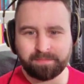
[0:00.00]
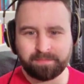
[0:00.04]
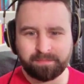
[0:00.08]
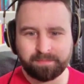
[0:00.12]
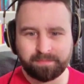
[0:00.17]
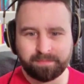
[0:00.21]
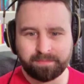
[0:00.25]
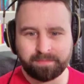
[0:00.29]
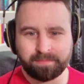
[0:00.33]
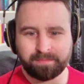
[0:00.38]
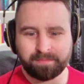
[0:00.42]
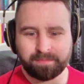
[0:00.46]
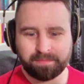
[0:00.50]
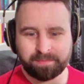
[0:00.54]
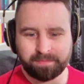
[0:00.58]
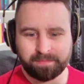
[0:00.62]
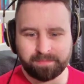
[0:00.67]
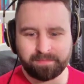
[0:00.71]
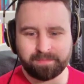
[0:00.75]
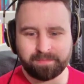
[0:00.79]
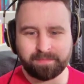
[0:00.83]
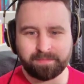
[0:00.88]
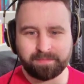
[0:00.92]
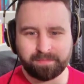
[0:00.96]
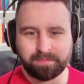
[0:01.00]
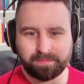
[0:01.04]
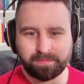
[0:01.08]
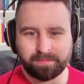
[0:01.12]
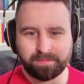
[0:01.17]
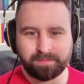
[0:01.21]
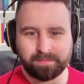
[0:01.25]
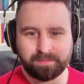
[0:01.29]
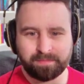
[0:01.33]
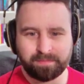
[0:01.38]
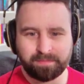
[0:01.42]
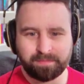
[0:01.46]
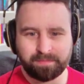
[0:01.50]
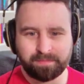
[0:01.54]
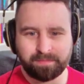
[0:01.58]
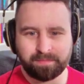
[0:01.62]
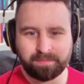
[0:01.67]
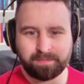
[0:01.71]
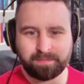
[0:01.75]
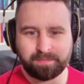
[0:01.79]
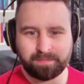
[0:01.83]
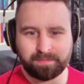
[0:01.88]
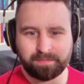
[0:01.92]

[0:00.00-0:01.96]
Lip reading: [no speech]